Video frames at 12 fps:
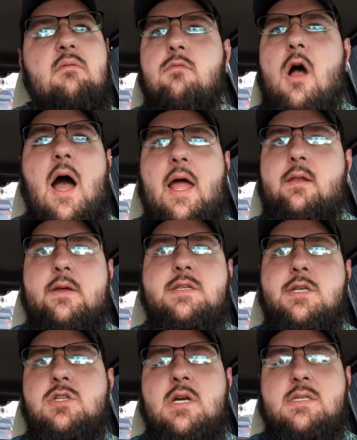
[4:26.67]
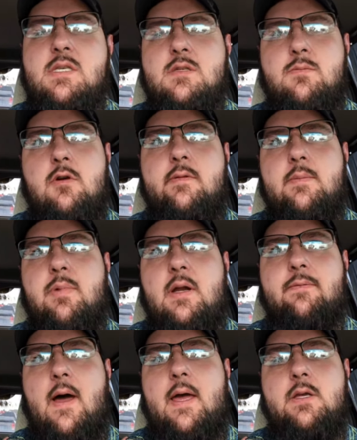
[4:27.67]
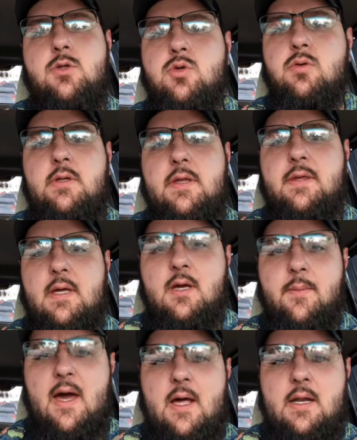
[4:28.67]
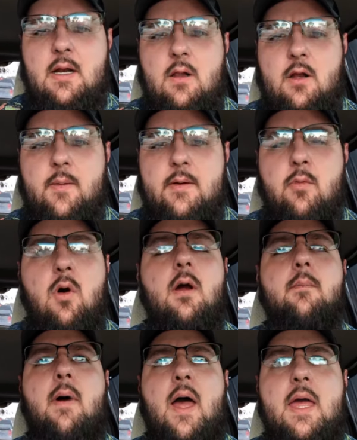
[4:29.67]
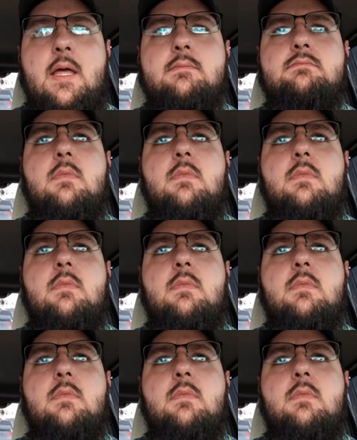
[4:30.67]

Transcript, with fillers: highly suggest this movie, but if I truly think about it a little bit more, it might